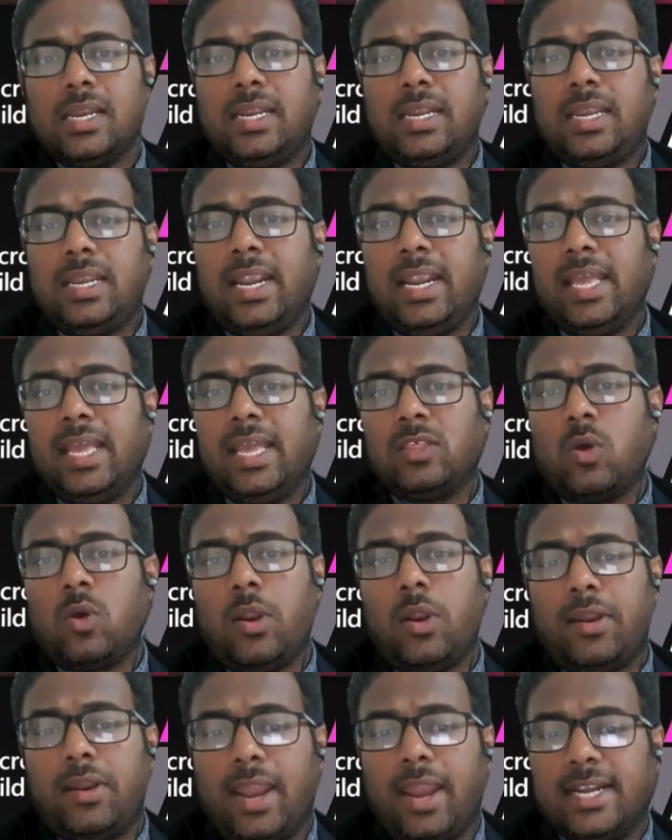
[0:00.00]
TDS
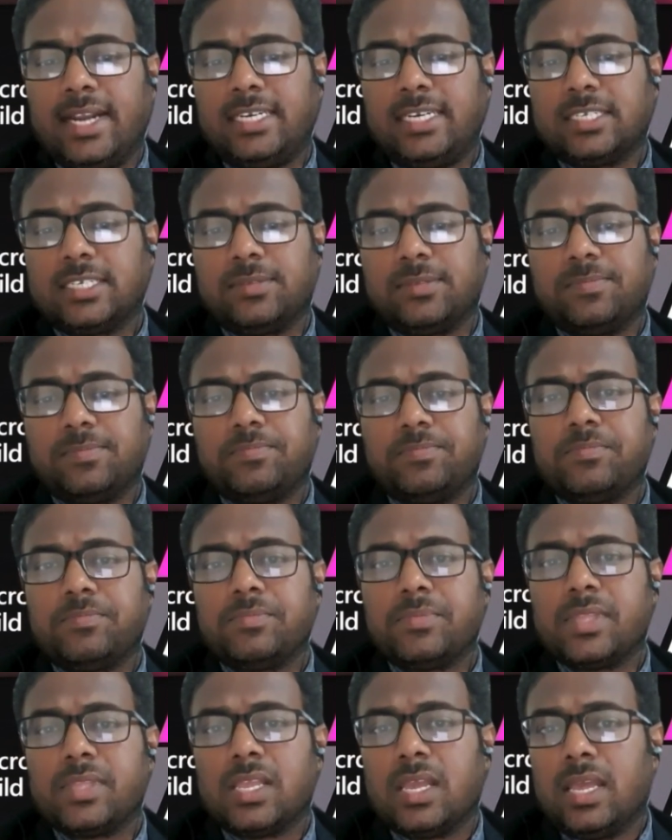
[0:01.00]
on rent
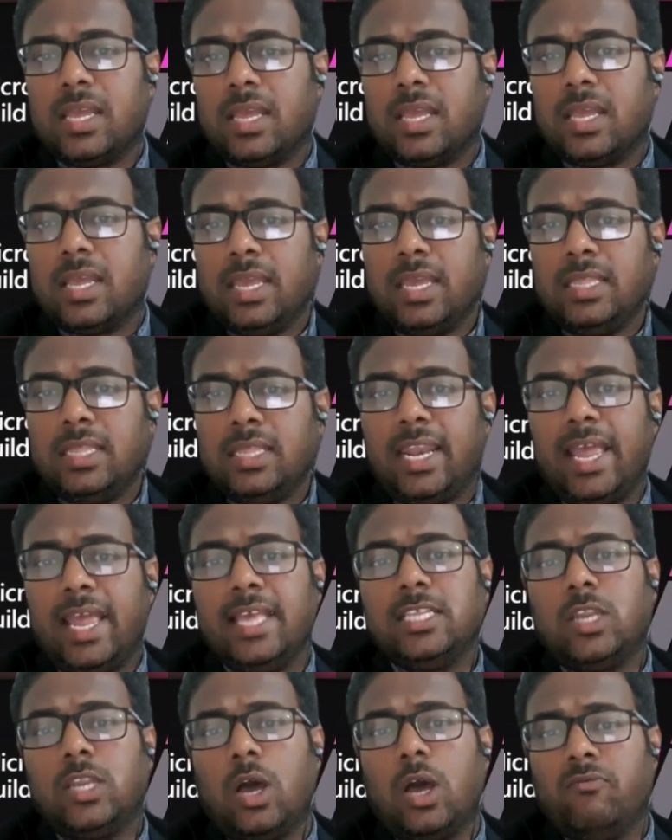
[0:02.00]
is
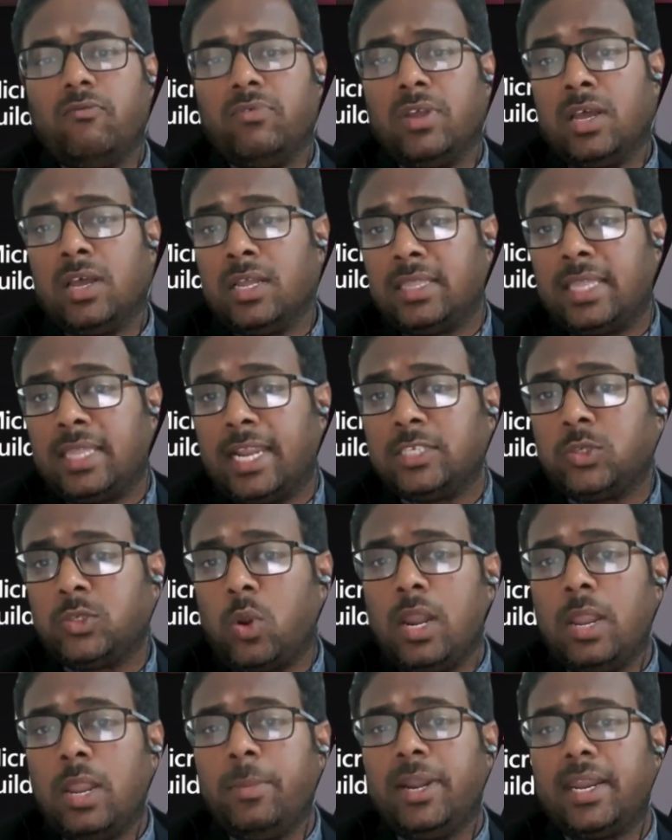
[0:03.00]
raised,
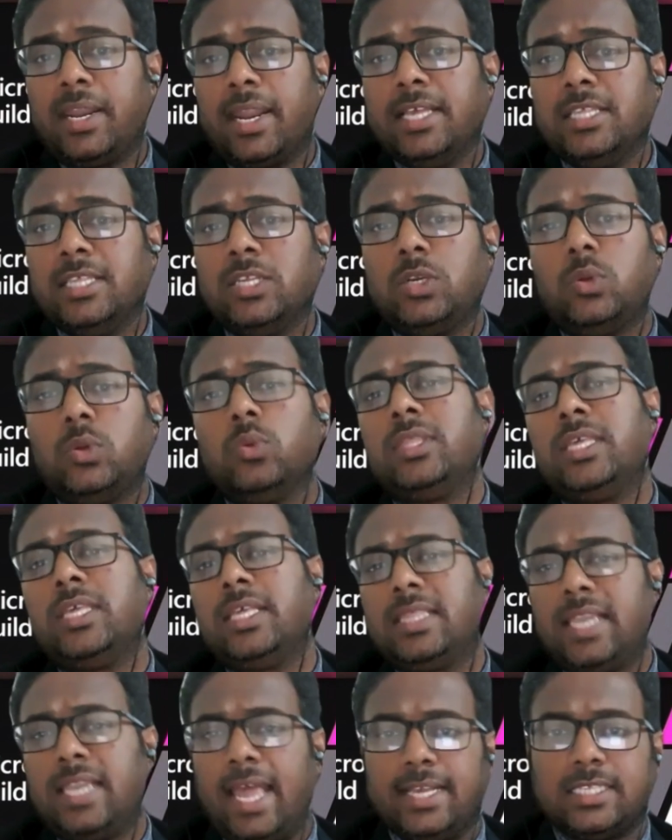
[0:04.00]
threshold limit raised to
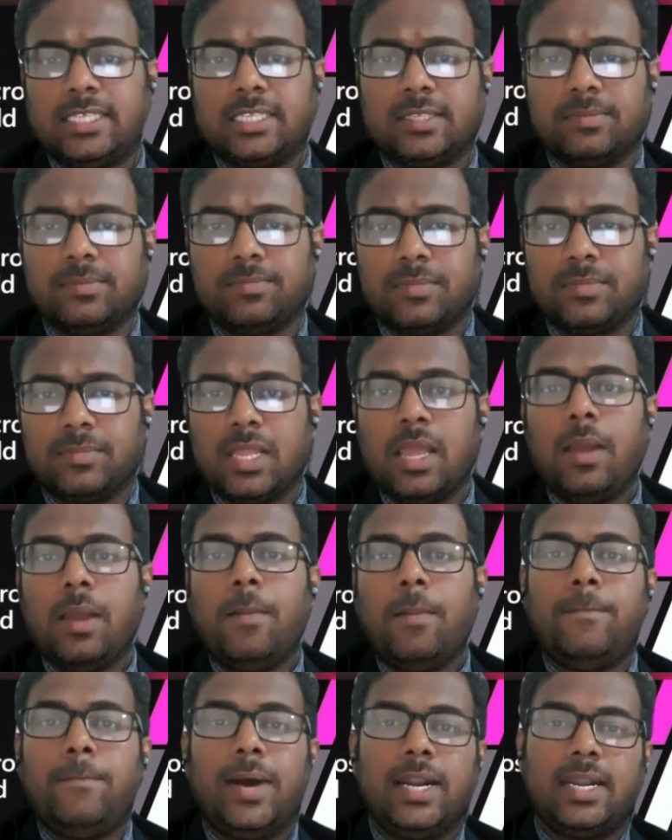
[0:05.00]
6 lakhs,
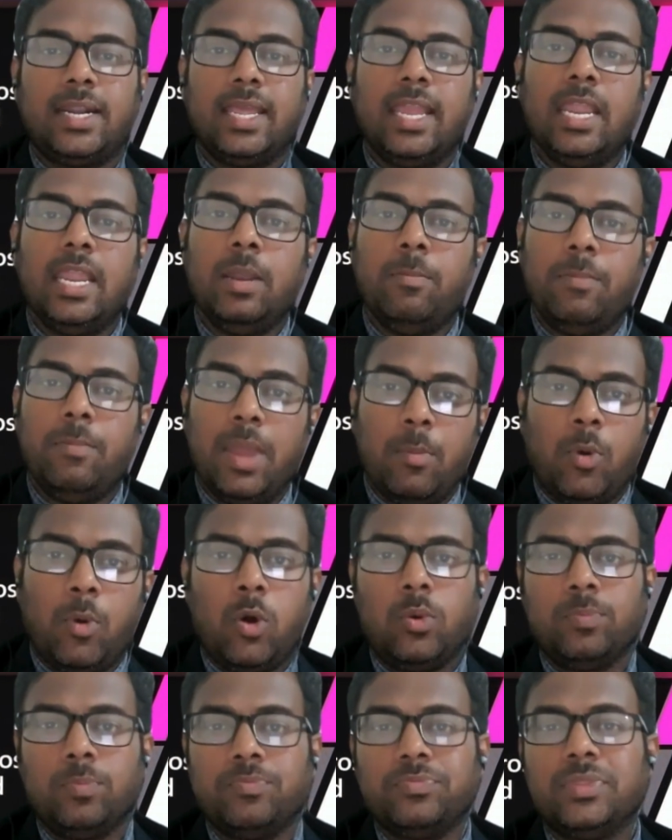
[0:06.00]
but in
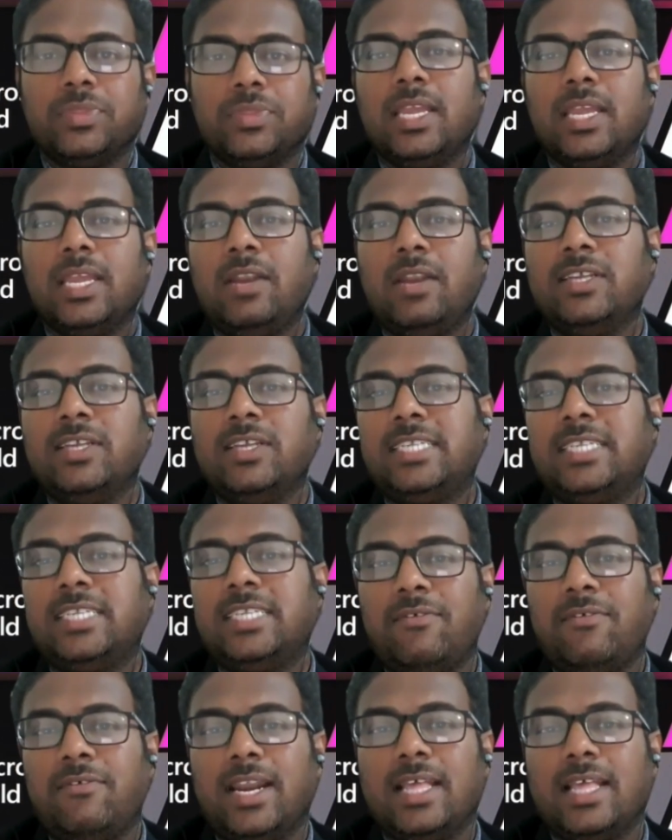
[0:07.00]
memo it was
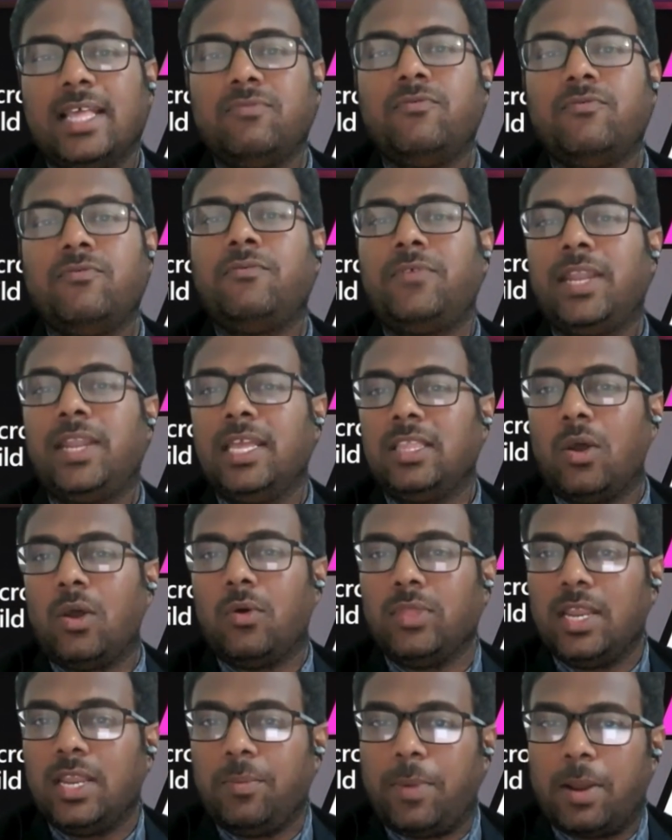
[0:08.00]
drafted as
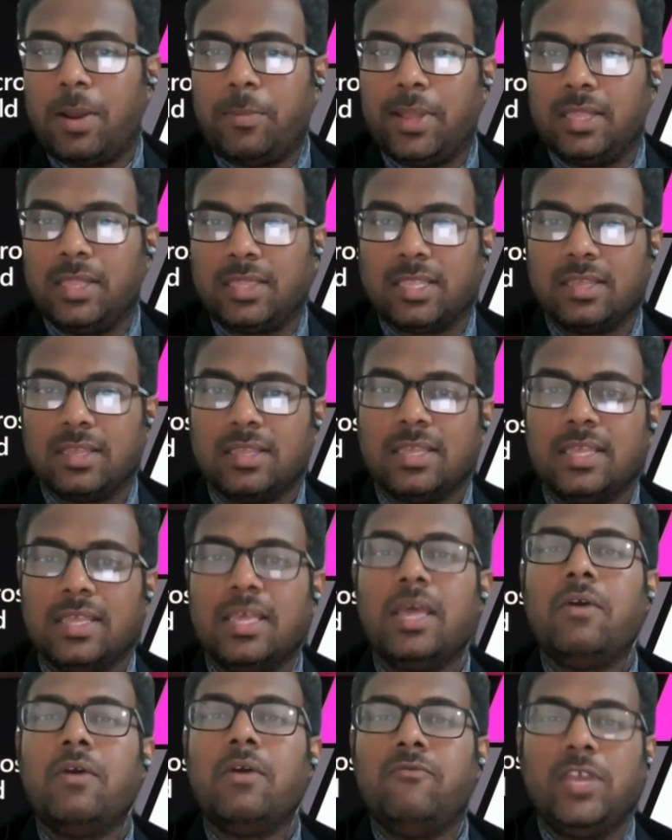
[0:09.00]
50,000 per month,
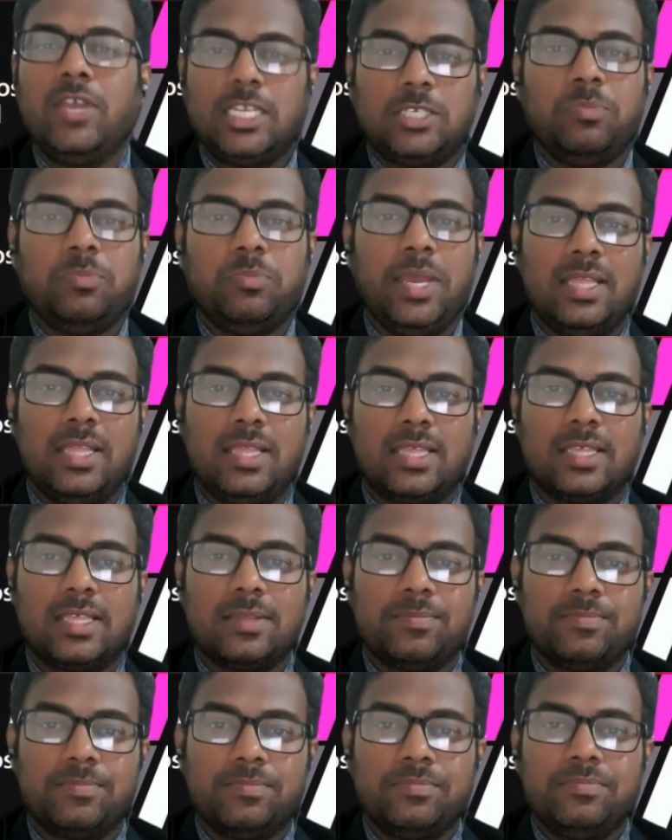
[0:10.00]
which means
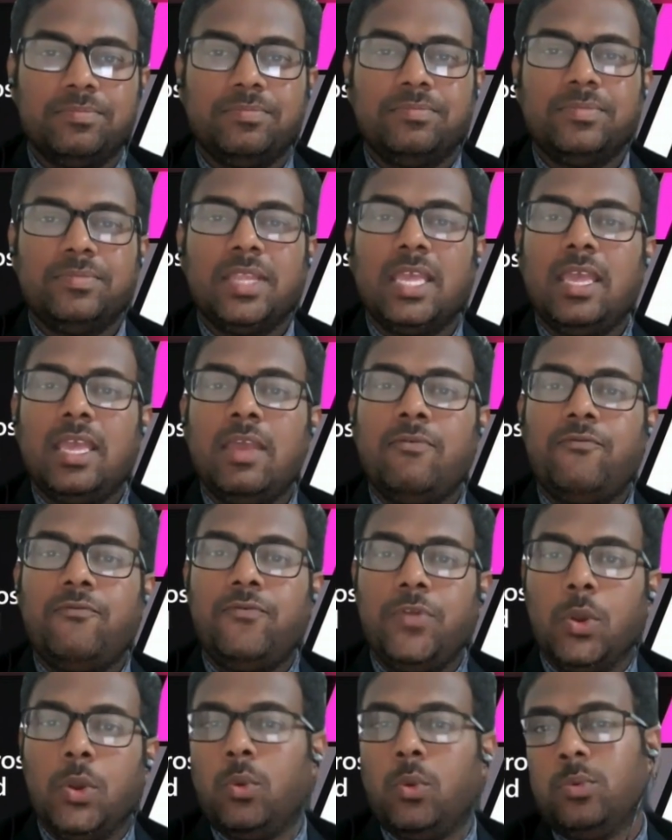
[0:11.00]

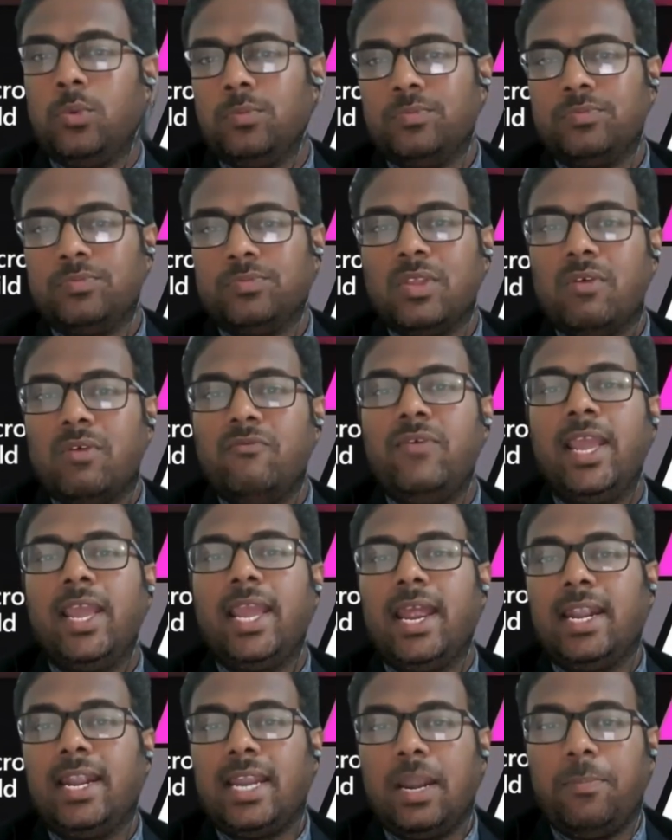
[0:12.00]
if you
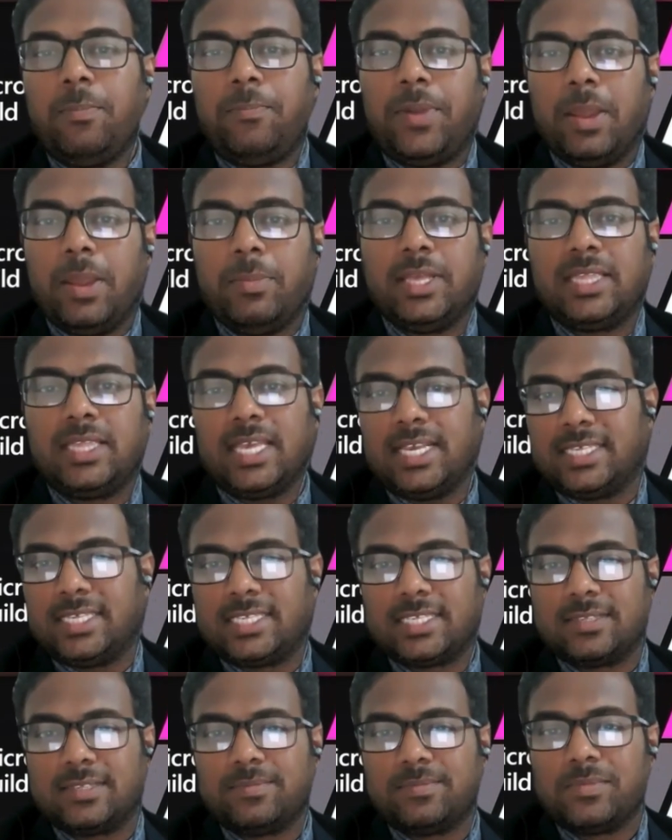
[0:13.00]
vacated premises
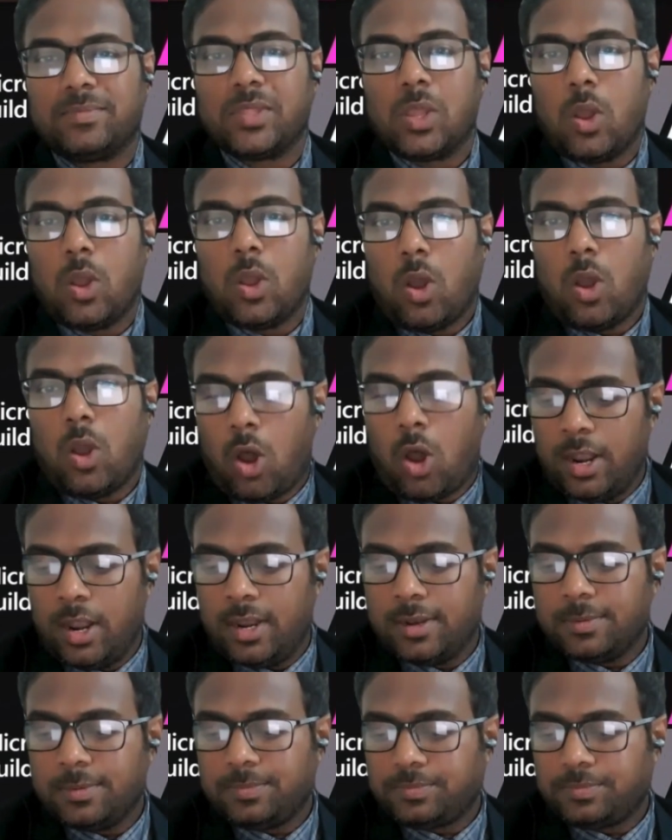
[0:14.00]
on